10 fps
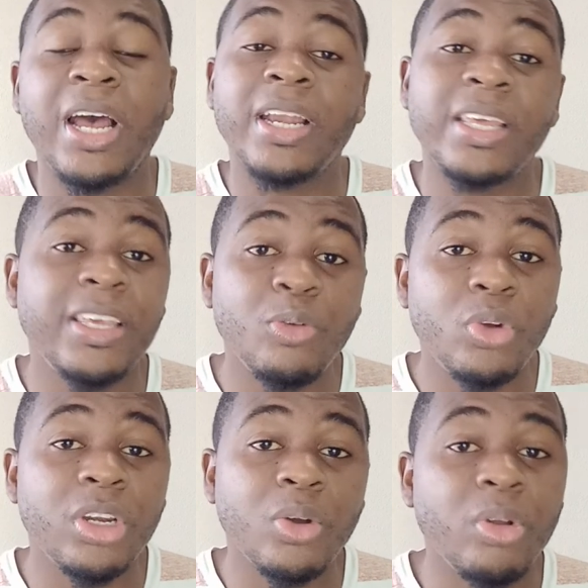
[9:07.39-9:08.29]
And he
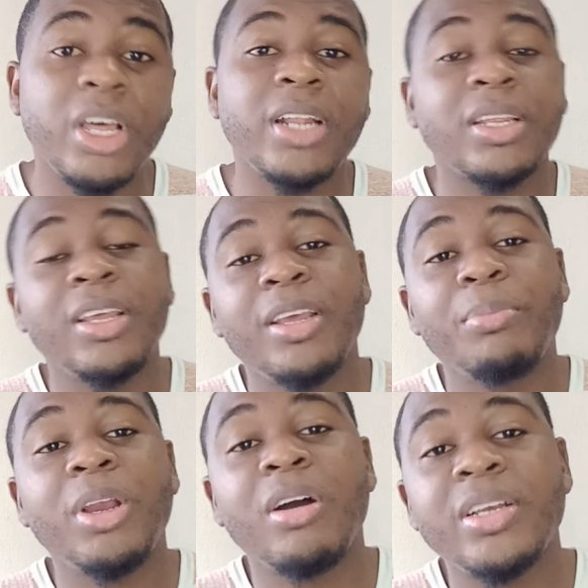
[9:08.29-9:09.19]
would know that,
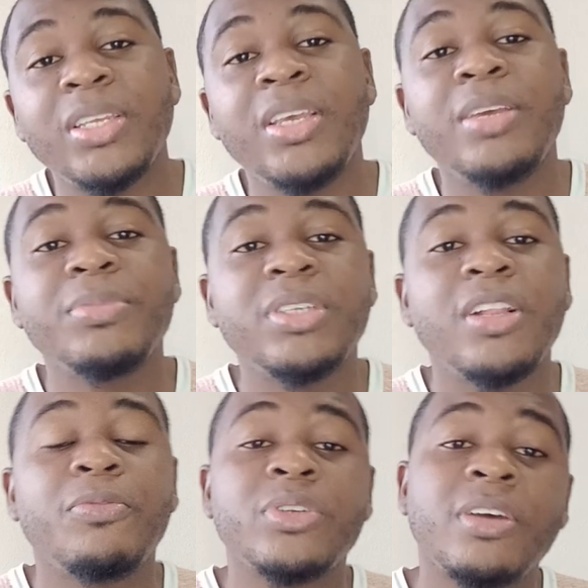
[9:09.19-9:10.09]
because he
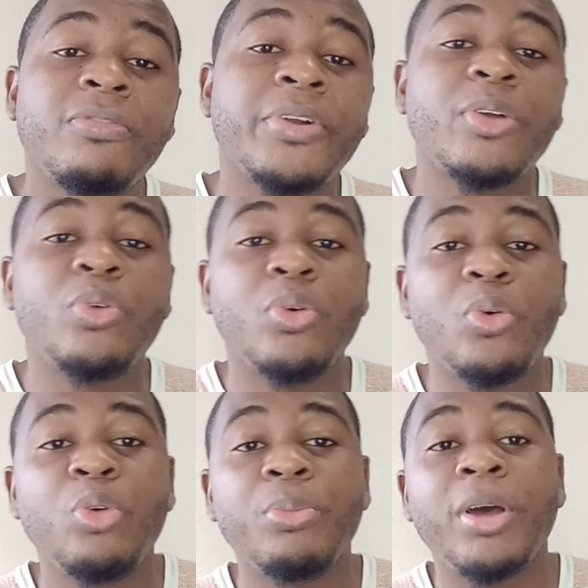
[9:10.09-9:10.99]
himself was a very good
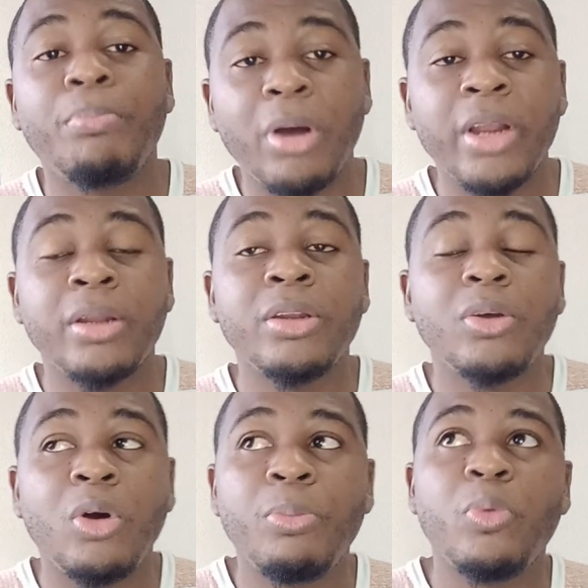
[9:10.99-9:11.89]
opener,
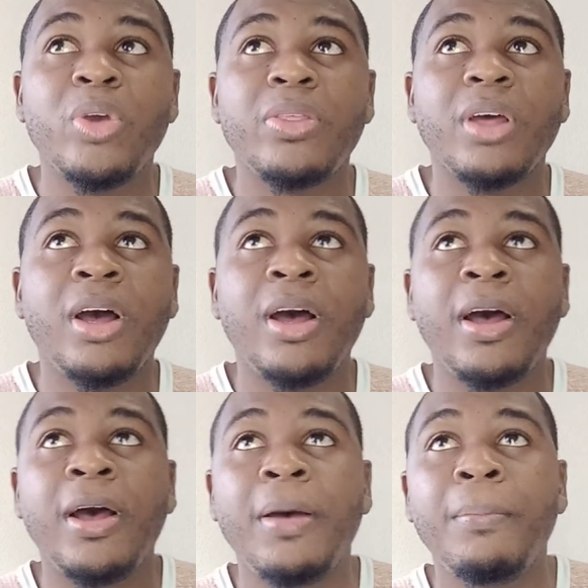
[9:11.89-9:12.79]
partnered up with
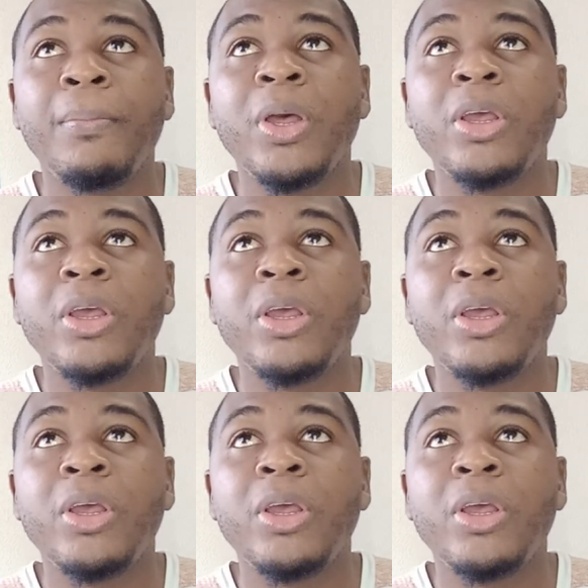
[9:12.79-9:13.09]
Gordon